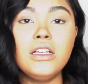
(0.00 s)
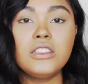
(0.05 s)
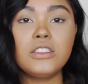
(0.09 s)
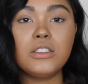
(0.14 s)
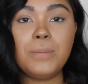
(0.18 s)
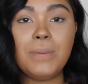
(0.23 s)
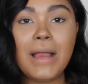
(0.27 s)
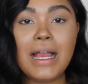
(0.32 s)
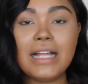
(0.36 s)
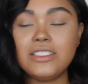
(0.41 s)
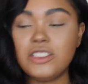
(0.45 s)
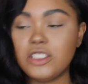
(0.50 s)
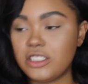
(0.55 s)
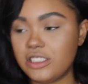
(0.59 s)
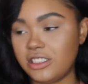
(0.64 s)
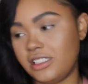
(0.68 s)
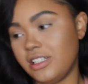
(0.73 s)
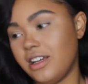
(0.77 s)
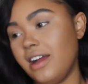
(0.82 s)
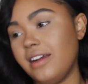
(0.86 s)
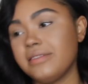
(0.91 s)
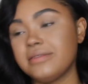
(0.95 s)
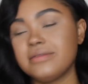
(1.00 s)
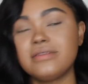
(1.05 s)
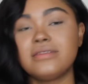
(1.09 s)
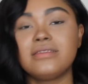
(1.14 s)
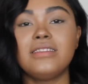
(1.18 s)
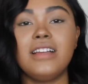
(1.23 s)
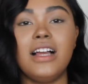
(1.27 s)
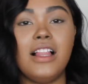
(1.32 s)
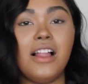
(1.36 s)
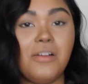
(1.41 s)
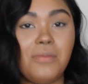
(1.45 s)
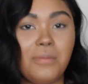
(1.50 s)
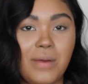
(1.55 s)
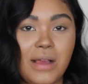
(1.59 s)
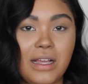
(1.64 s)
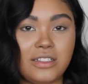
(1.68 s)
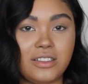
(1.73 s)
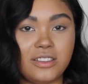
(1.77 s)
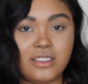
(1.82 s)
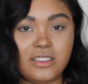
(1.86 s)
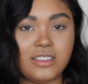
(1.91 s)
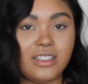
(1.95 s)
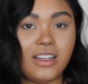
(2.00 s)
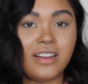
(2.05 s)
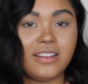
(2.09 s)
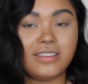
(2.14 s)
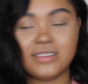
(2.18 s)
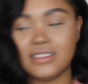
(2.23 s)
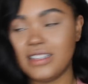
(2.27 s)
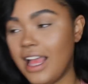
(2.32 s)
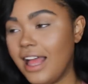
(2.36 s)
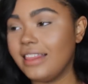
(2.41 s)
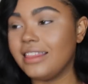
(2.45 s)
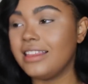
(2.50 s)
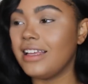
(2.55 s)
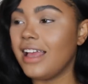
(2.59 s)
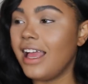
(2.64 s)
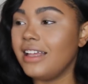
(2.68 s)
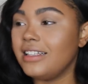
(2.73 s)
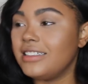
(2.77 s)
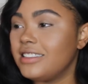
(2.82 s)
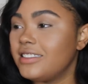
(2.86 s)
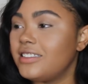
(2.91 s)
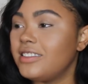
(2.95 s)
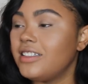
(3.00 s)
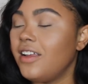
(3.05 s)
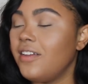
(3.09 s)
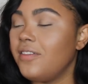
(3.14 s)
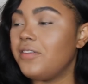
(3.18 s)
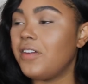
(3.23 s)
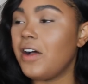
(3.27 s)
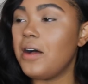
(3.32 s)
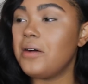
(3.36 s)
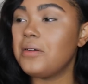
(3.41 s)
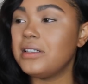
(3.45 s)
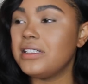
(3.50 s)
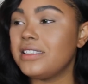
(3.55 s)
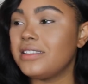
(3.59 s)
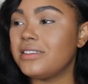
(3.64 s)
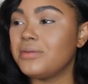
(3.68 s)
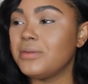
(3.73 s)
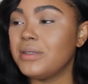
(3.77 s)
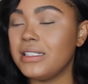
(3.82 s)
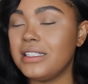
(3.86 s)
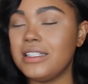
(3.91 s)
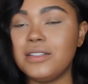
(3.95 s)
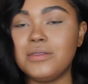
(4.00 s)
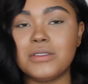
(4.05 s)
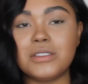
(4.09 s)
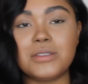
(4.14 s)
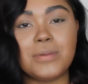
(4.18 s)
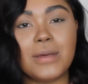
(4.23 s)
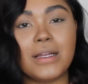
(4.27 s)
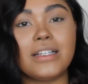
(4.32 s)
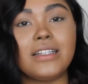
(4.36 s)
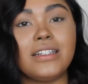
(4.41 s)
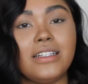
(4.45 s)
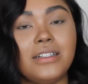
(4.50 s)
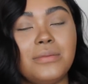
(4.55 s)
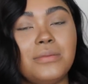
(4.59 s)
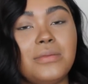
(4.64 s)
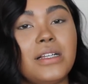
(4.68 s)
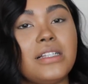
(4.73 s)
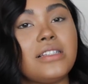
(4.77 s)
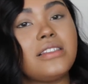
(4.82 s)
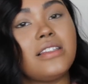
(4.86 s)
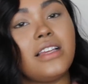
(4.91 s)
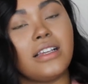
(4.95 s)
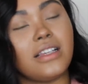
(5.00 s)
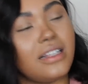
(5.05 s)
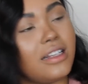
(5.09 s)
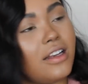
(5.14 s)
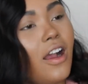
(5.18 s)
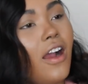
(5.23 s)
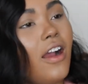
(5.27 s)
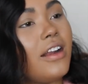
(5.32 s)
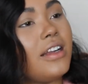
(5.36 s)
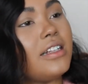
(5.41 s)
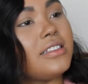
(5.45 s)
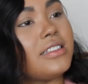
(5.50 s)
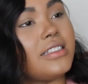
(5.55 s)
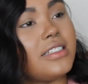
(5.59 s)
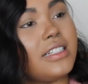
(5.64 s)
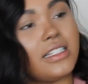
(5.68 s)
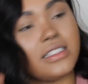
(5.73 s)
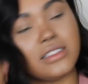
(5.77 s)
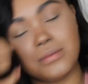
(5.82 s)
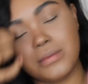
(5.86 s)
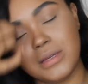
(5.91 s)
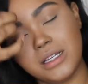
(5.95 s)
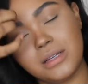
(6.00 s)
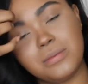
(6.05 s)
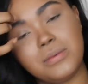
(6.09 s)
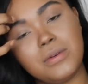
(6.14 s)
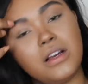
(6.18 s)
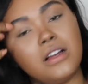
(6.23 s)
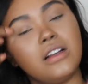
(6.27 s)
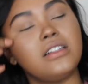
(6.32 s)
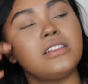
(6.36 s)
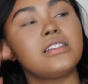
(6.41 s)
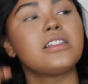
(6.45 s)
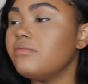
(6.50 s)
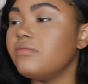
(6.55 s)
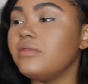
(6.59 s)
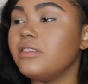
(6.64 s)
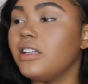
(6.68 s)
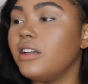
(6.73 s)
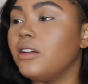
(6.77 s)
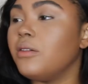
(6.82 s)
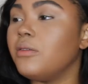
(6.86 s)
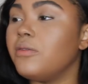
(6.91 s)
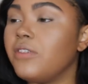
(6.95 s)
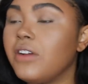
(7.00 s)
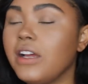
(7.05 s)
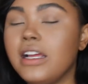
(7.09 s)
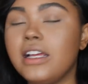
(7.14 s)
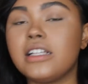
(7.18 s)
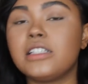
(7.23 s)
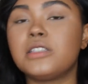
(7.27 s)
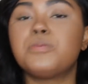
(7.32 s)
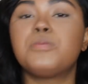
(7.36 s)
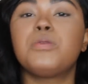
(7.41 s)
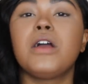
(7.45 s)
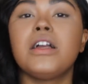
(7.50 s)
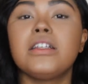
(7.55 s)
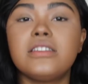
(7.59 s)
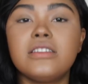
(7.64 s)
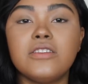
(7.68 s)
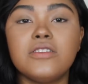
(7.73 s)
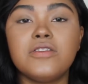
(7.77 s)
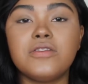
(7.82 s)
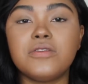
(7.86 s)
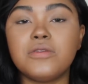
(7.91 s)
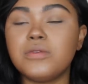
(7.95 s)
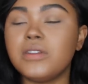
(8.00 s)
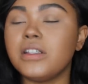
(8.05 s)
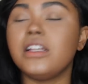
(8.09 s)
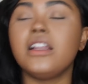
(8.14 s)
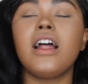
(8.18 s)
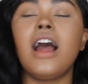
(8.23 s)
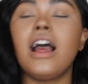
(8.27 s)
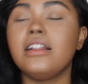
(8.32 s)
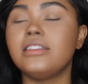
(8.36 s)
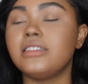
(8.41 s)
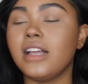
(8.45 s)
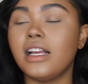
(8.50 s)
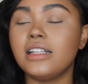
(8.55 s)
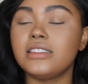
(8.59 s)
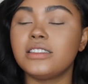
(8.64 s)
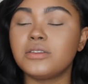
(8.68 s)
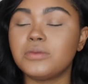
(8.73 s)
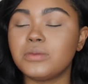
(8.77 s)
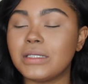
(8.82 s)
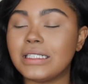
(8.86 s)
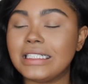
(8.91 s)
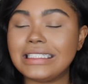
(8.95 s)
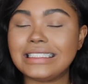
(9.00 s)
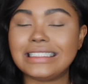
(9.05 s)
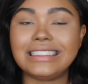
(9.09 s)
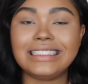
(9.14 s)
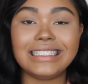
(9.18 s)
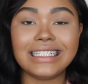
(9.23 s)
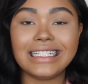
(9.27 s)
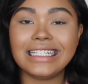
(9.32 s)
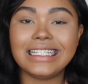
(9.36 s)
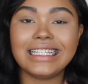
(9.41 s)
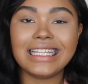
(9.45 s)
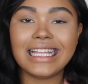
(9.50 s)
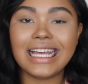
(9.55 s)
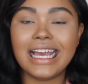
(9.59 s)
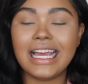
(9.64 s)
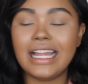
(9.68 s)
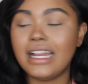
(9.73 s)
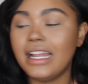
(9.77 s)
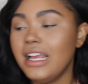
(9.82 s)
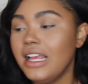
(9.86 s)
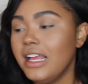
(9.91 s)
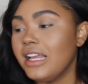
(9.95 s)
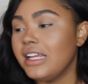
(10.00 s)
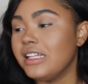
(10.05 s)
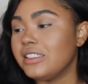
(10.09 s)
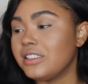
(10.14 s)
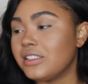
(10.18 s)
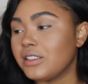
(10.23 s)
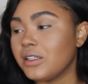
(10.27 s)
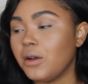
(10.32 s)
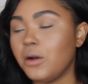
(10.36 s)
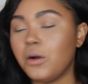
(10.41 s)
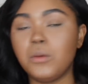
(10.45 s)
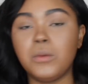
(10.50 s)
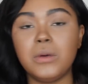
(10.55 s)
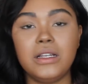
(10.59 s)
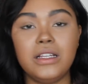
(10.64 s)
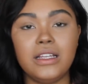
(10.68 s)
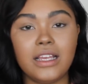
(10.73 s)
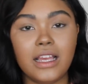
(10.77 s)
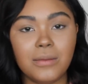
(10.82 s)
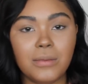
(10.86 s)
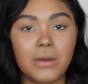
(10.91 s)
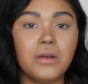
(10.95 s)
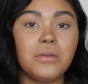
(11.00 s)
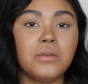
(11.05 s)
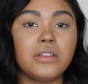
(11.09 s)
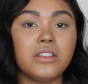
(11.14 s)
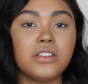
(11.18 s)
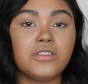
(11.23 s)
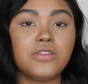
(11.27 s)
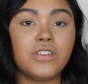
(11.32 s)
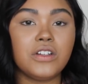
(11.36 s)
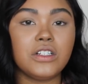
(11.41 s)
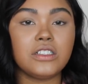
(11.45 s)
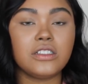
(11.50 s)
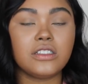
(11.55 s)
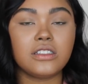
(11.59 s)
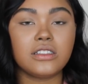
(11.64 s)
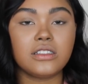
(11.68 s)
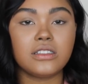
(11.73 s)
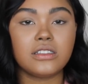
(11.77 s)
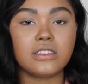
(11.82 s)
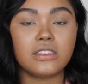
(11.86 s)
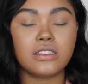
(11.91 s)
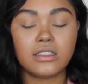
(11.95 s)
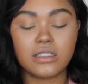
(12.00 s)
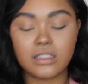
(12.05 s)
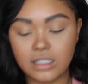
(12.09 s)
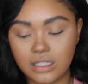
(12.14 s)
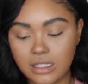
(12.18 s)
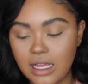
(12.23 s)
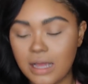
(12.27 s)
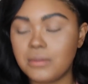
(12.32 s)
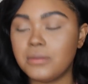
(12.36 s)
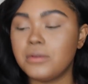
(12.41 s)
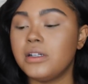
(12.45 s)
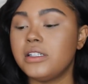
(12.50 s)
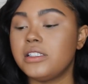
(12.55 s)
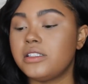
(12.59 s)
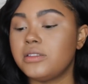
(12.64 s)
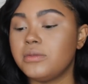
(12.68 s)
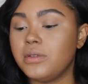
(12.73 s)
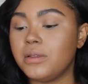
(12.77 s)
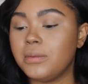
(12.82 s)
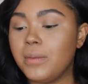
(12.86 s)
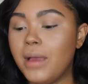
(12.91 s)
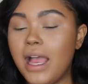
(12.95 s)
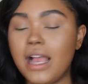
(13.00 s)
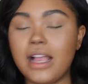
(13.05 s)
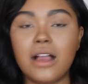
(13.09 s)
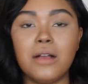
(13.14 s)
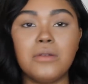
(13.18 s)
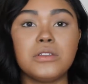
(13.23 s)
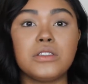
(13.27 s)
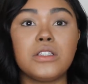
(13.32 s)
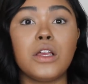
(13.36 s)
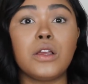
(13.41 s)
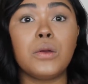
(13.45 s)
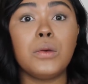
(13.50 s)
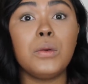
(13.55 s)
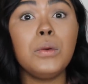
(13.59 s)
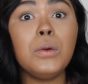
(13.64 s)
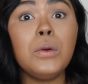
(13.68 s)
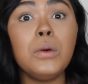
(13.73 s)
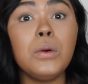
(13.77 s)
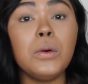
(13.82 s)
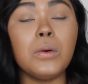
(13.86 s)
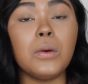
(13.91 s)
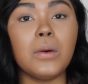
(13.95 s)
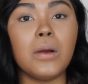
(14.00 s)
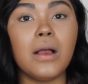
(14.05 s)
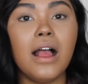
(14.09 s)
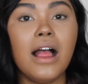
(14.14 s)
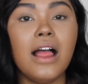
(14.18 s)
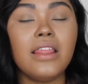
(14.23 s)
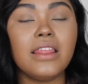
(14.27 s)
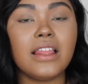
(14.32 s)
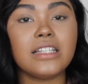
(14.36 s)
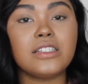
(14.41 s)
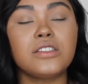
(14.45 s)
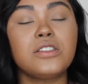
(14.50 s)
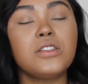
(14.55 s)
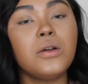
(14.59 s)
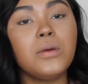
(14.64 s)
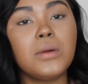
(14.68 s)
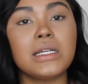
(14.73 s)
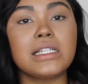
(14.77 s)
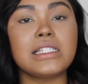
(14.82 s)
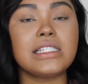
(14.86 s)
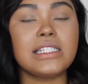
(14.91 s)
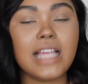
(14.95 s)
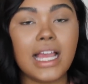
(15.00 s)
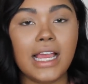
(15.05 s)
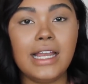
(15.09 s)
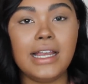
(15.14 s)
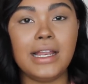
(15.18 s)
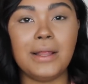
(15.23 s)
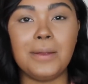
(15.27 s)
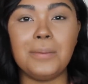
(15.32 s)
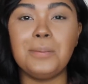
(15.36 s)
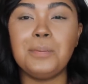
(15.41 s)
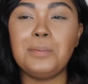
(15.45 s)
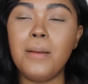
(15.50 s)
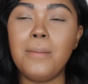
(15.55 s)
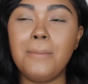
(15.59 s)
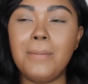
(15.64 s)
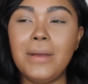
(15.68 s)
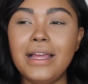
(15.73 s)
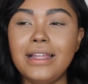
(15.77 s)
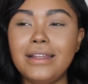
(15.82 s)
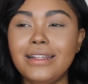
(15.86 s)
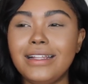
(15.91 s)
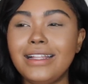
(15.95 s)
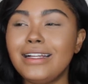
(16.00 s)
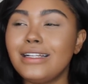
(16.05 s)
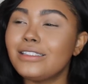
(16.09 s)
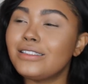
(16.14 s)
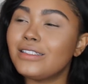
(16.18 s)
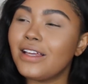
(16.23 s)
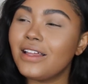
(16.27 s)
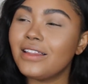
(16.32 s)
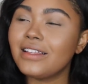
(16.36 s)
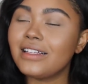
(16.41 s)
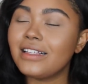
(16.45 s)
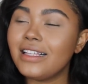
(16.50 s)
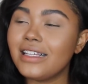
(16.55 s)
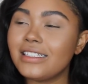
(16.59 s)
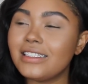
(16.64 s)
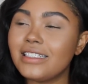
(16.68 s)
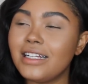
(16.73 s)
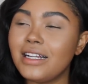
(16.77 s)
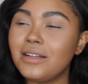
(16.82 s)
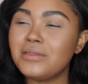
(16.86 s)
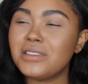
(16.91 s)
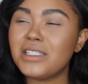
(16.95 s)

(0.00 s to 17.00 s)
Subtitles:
PatrickStarrr. I love PatrickStarrr. I just have always really respected him as like an artist and as a makeup artist, you know, very expressive, and I just really dig that. And so when he came out with his first collaboration with MAC, I was like, ooh, that's so exciting. But then I saw the collection and I